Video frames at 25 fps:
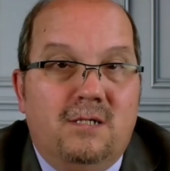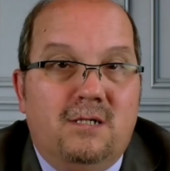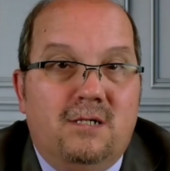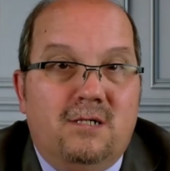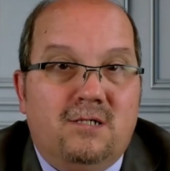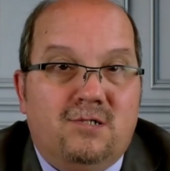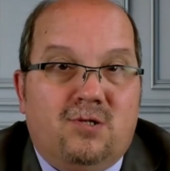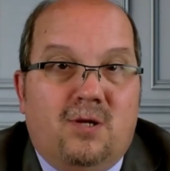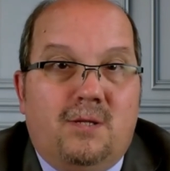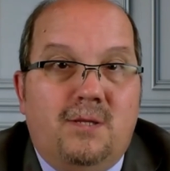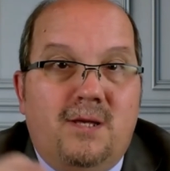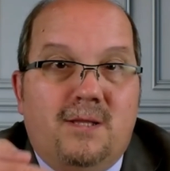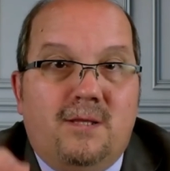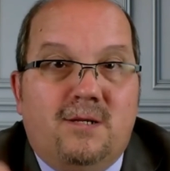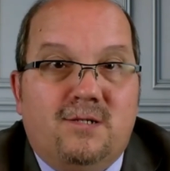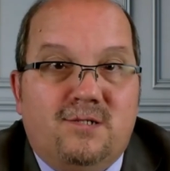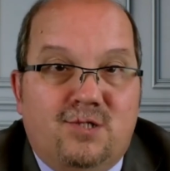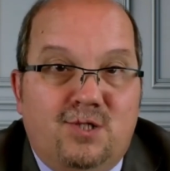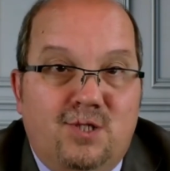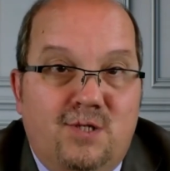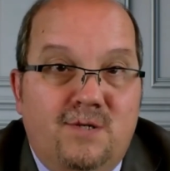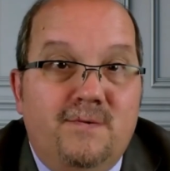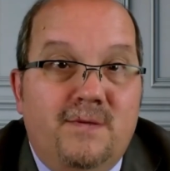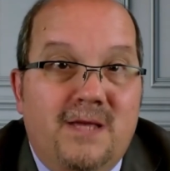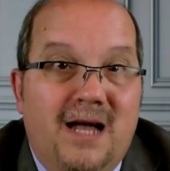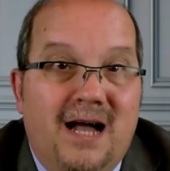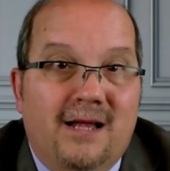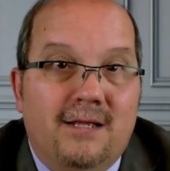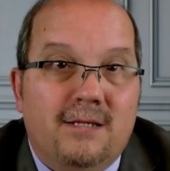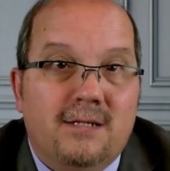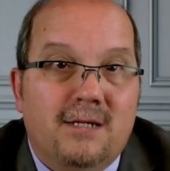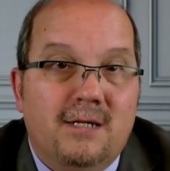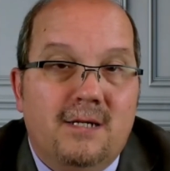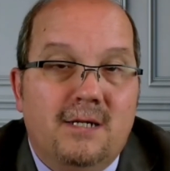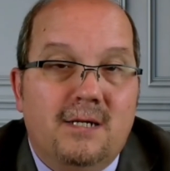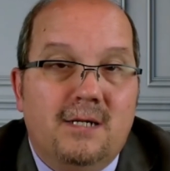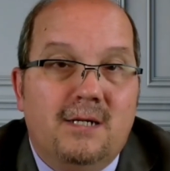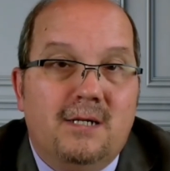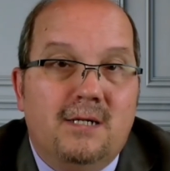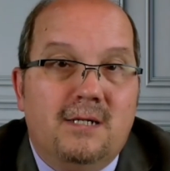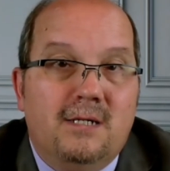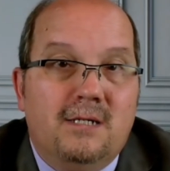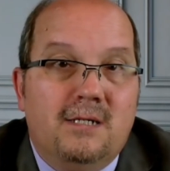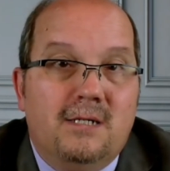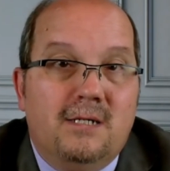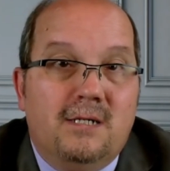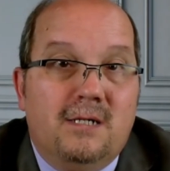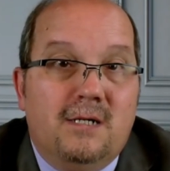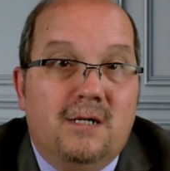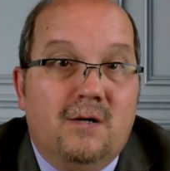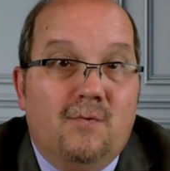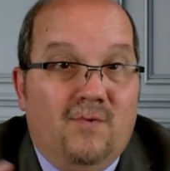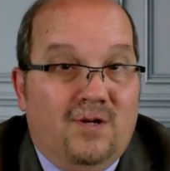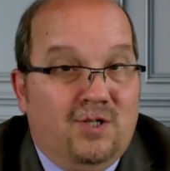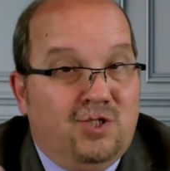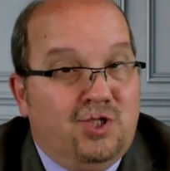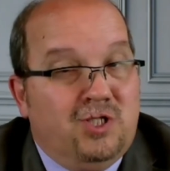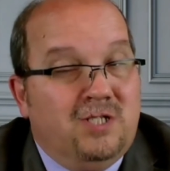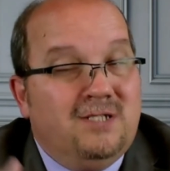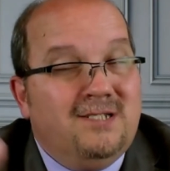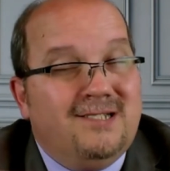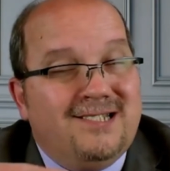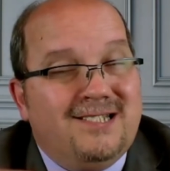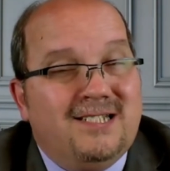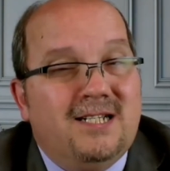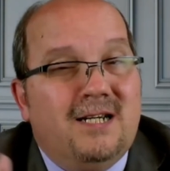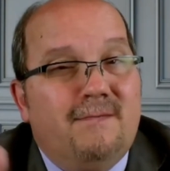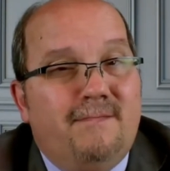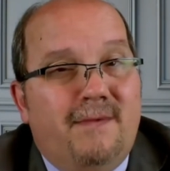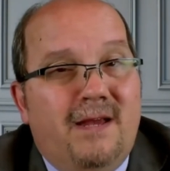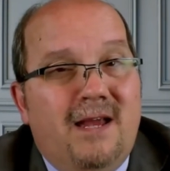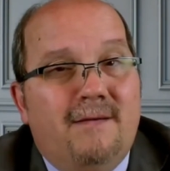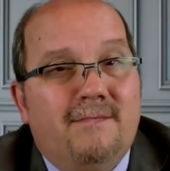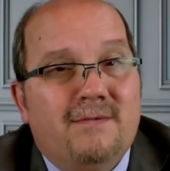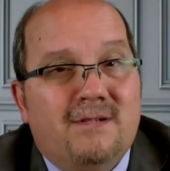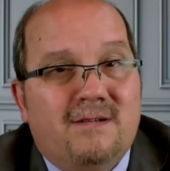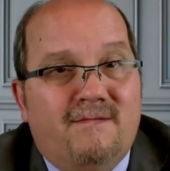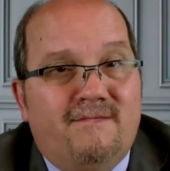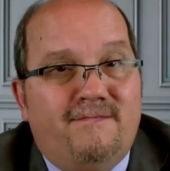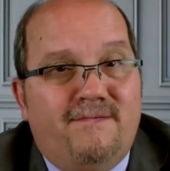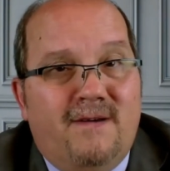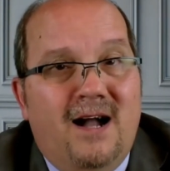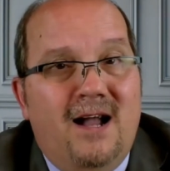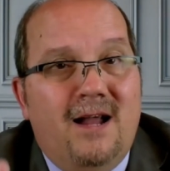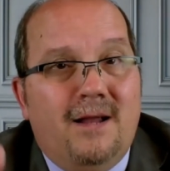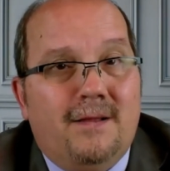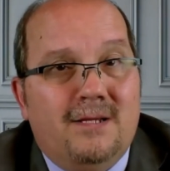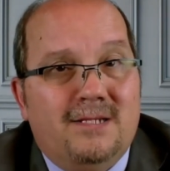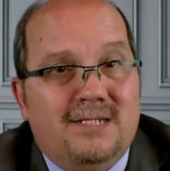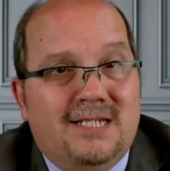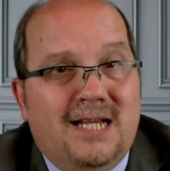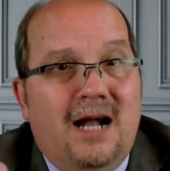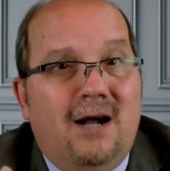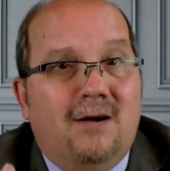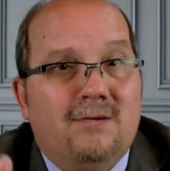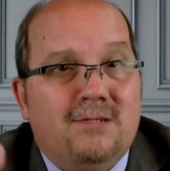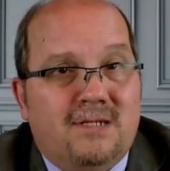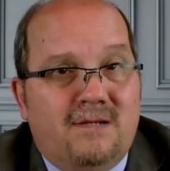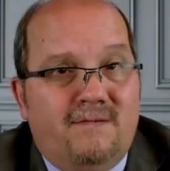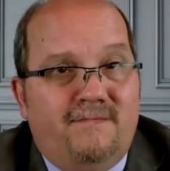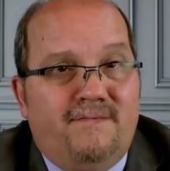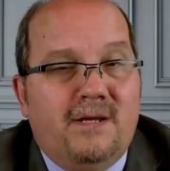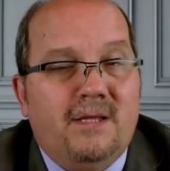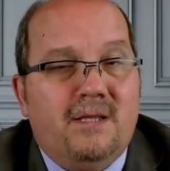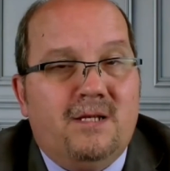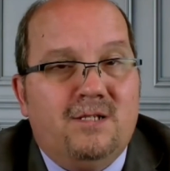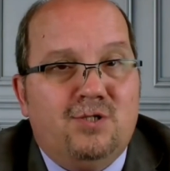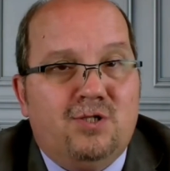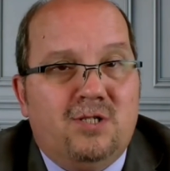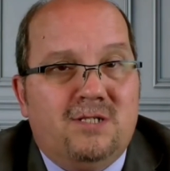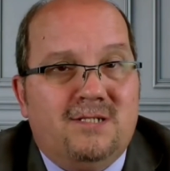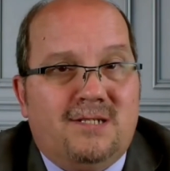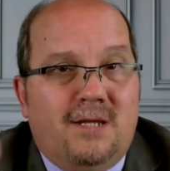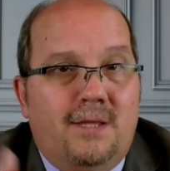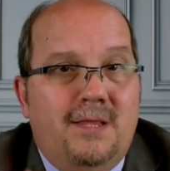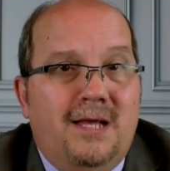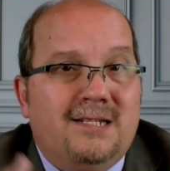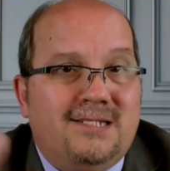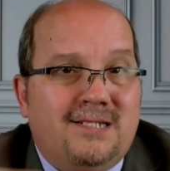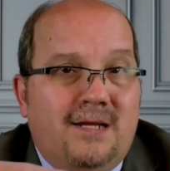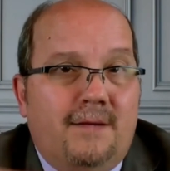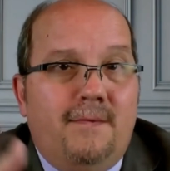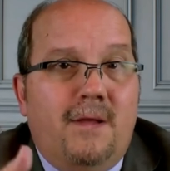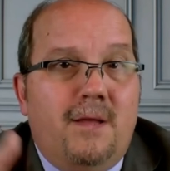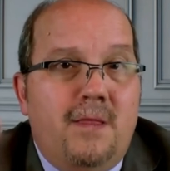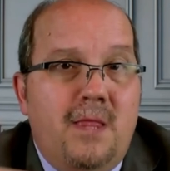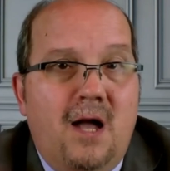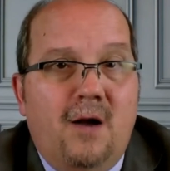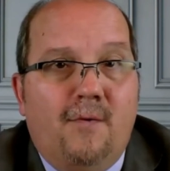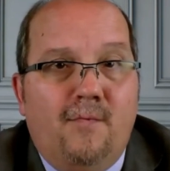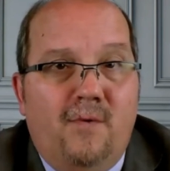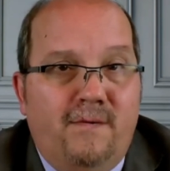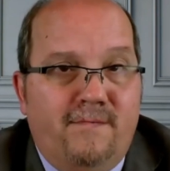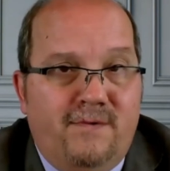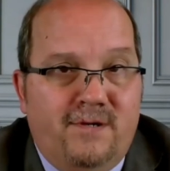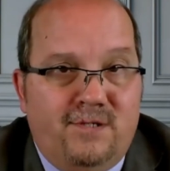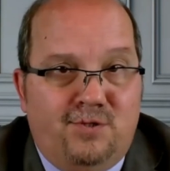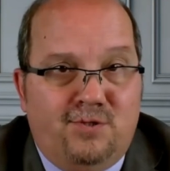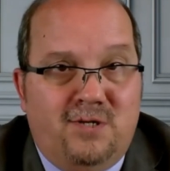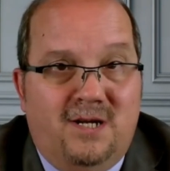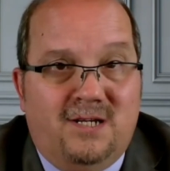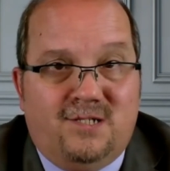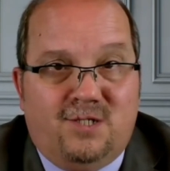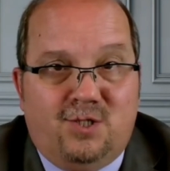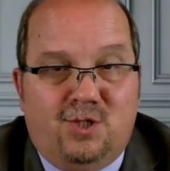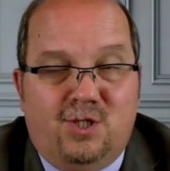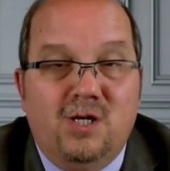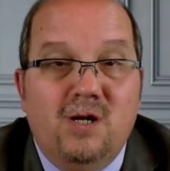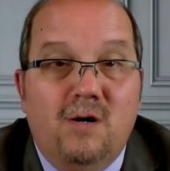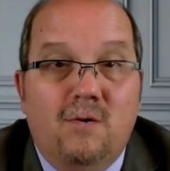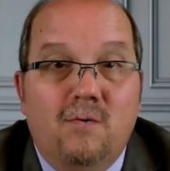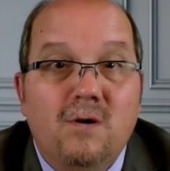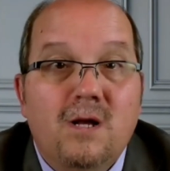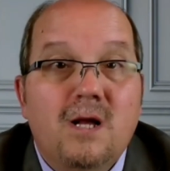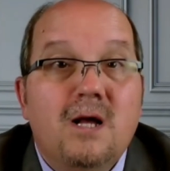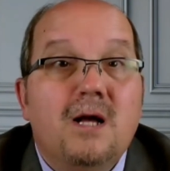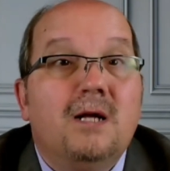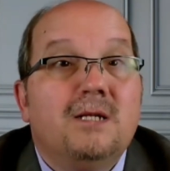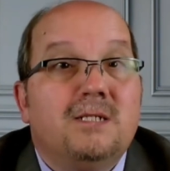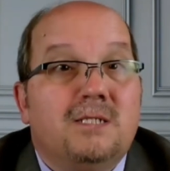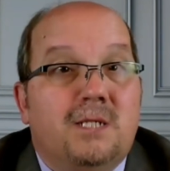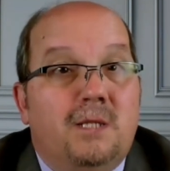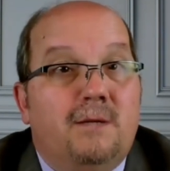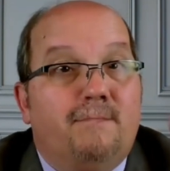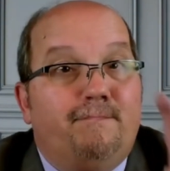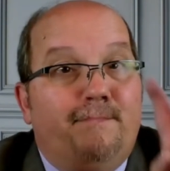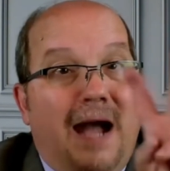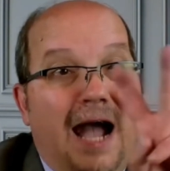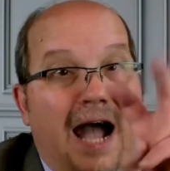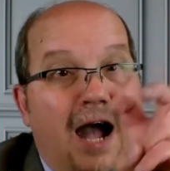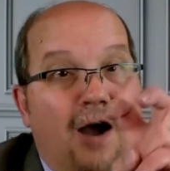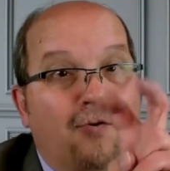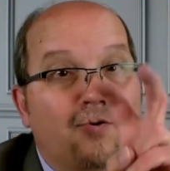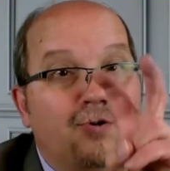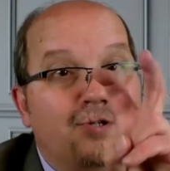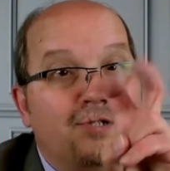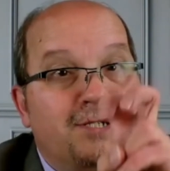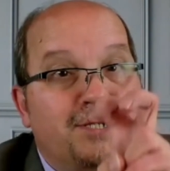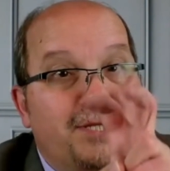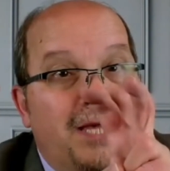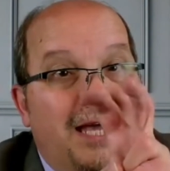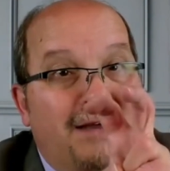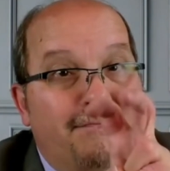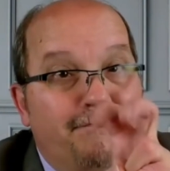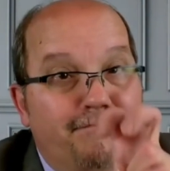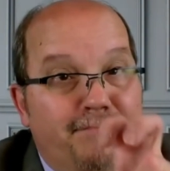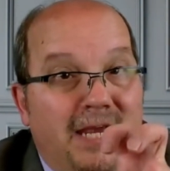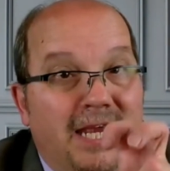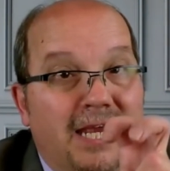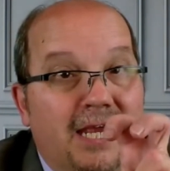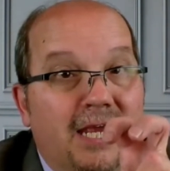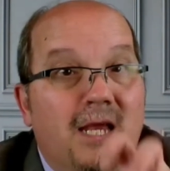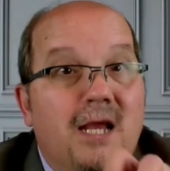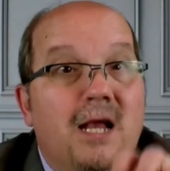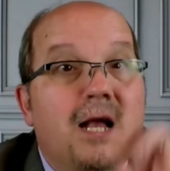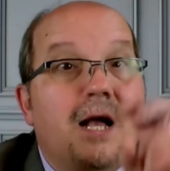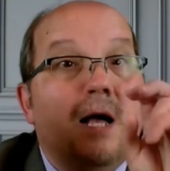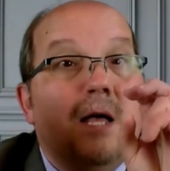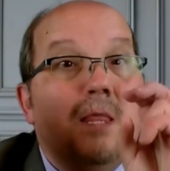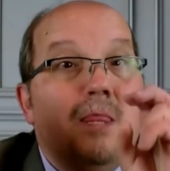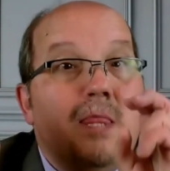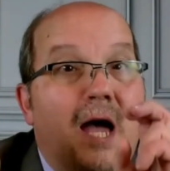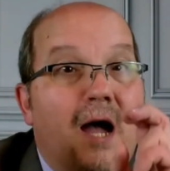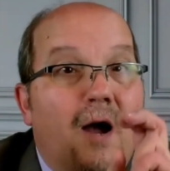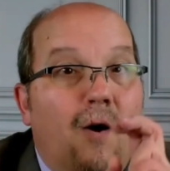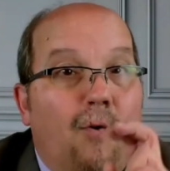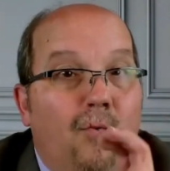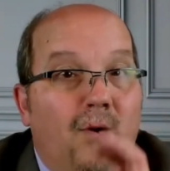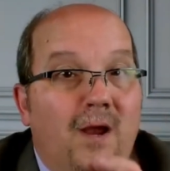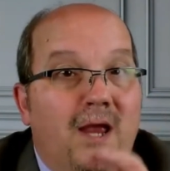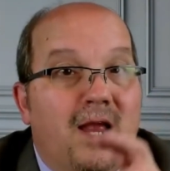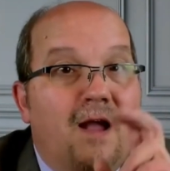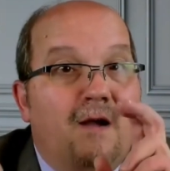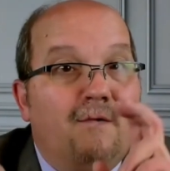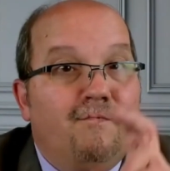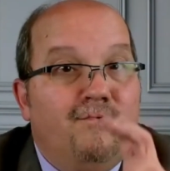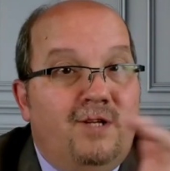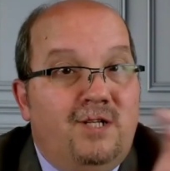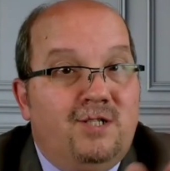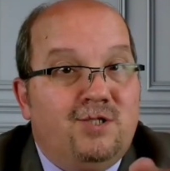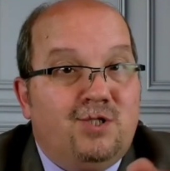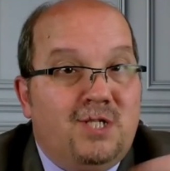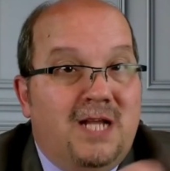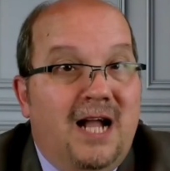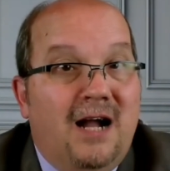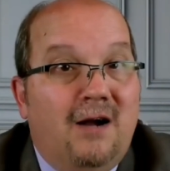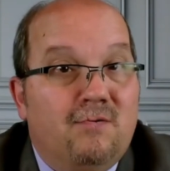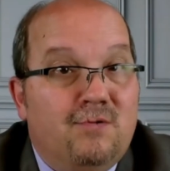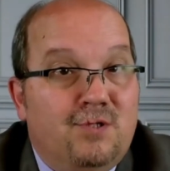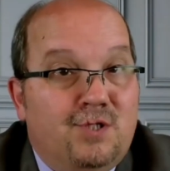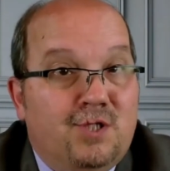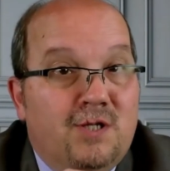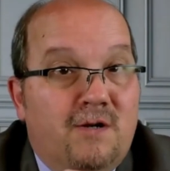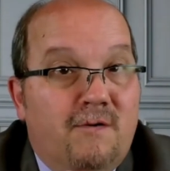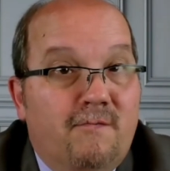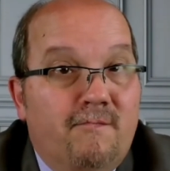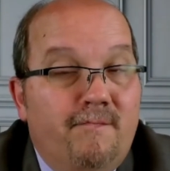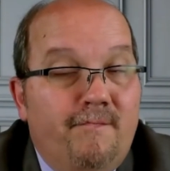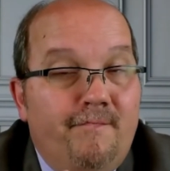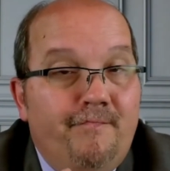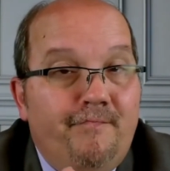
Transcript: So let us do that. We should still be able to file in towns and villages, and that's something that we've addressed to the powers that be that we have reached out to.